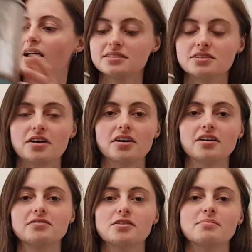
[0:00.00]

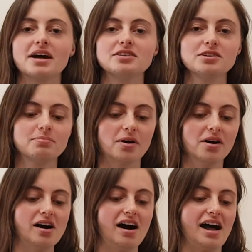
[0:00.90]
So for my new
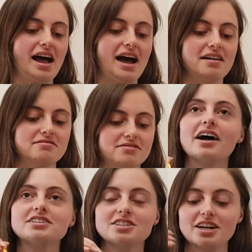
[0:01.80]
pot, I have
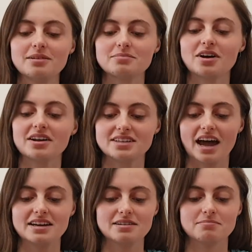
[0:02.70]
a cheap
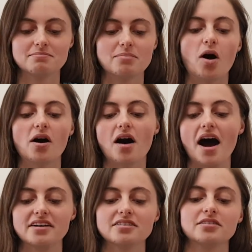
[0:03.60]
titanium pot.
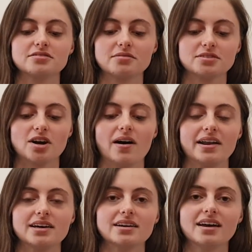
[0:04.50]
I don't know, it's from
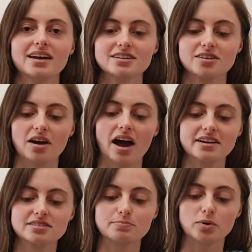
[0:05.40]
China, so I
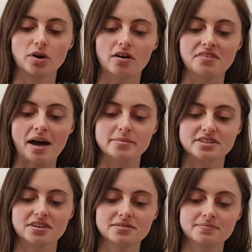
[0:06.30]
just bought it off
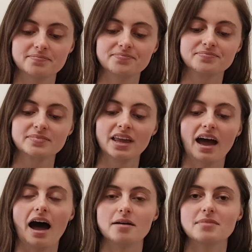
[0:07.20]
Amazon.
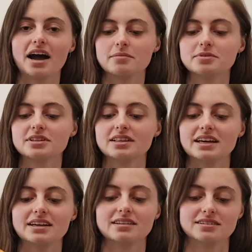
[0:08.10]
I can put the
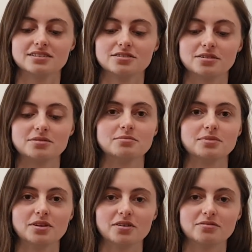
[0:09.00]
link in the description
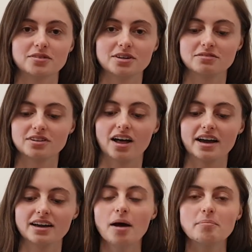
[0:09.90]
below for you if you like.
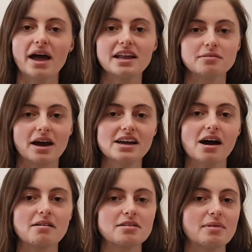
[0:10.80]
But anyway, I'm
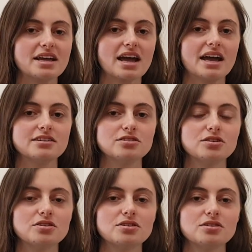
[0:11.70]
going to make a
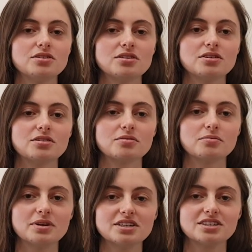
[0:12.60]
new
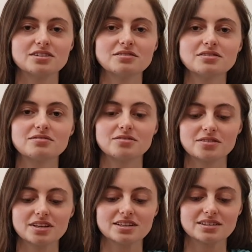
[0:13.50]
windshield for
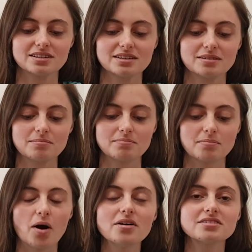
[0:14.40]
this
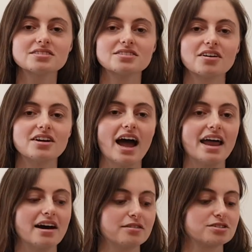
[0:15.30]
pot,
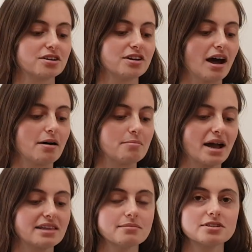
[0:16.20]
and I'll show you how I
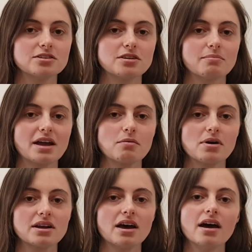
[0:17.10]
make them so you can make
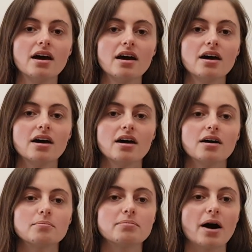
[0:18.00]
one
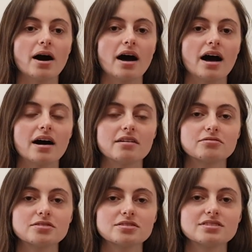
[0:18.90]
but
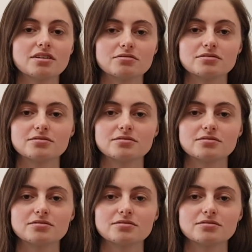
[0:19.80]
for yourself.